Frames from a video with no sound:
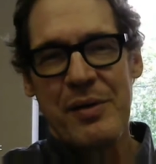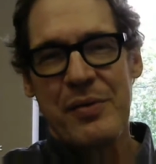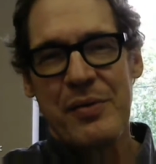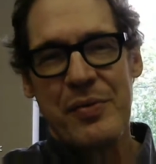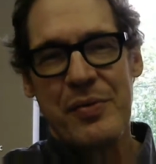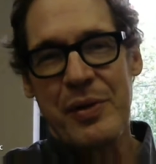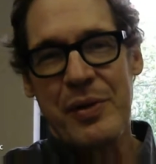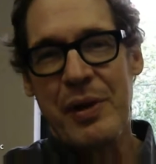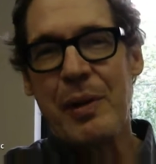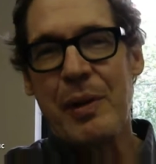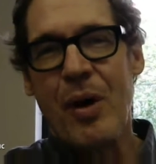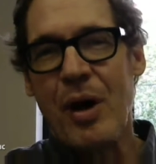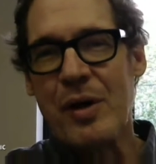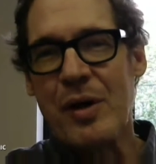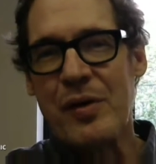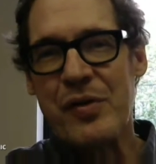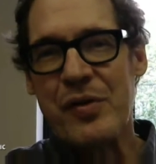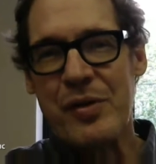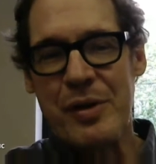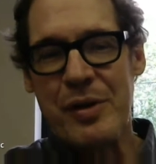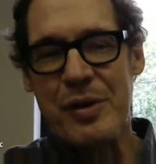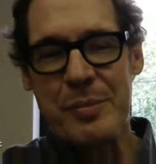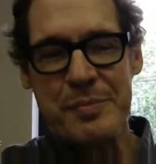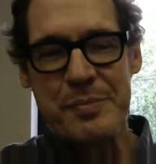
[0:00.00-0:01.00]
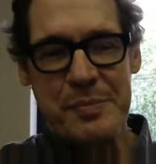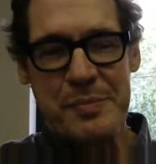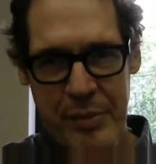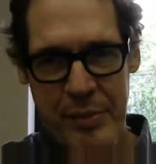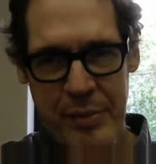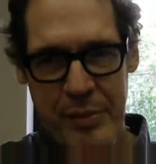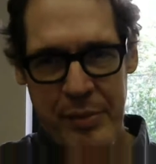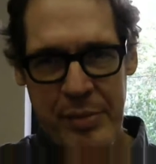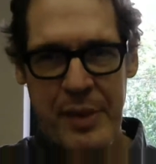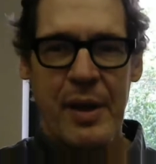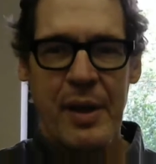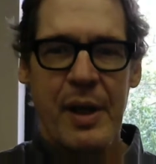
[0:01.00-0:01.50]
for the long term.
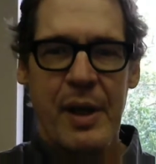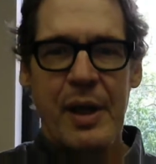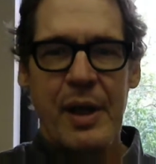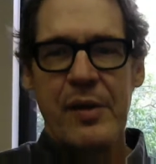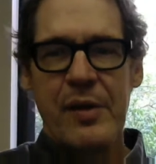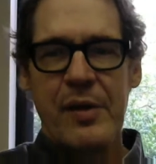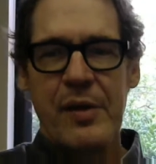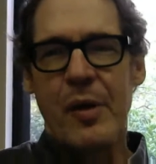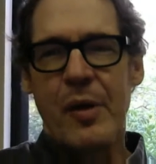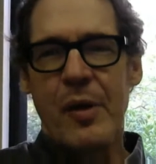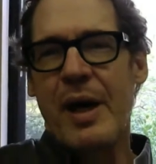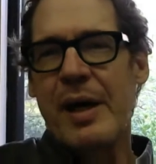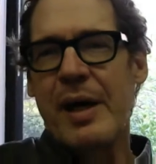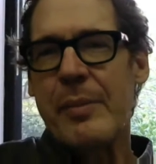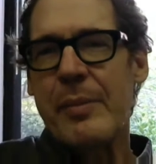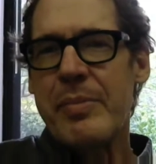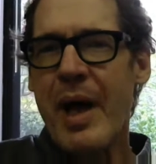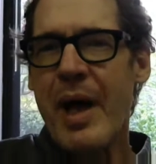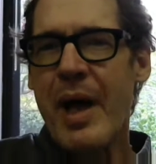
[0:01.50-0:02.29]
So I am